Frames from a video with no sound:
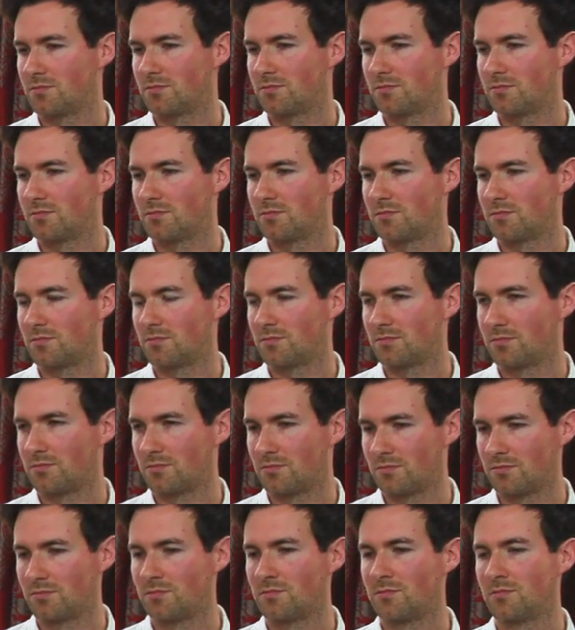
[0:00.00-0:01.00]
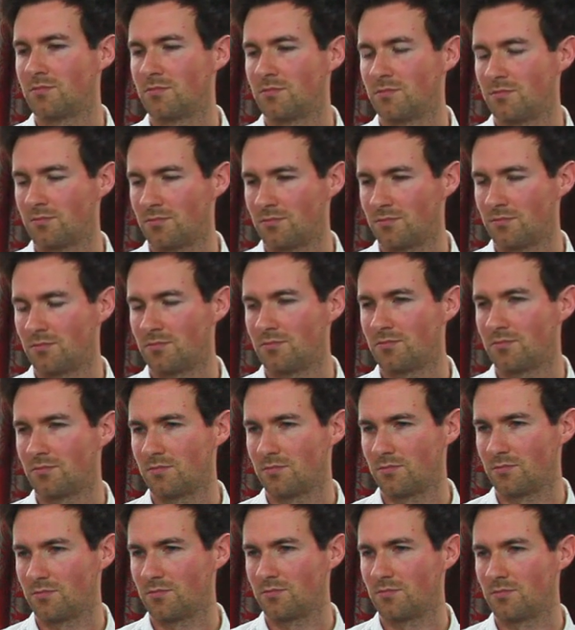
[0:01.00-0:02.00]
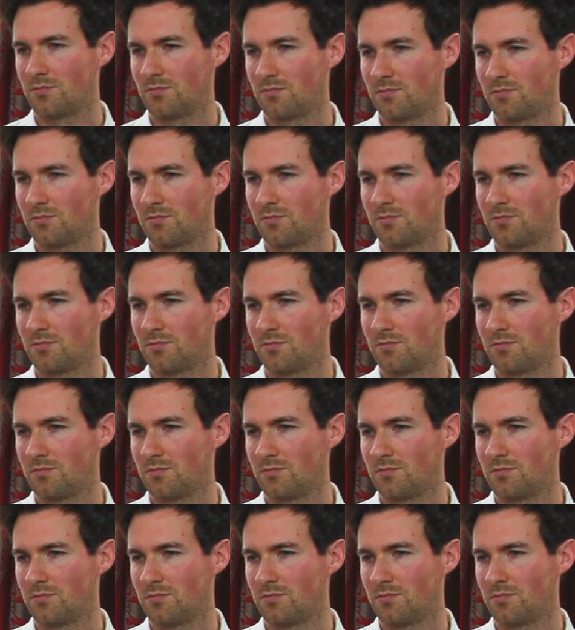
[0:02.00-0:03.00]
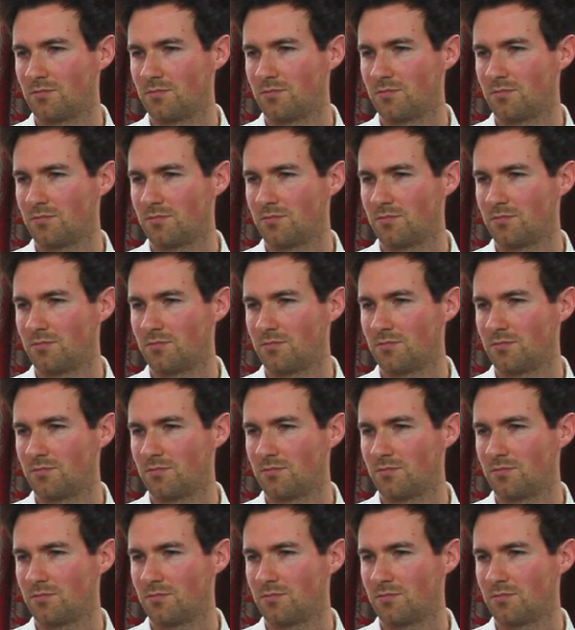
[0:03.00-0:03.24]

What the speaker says: (not speaking)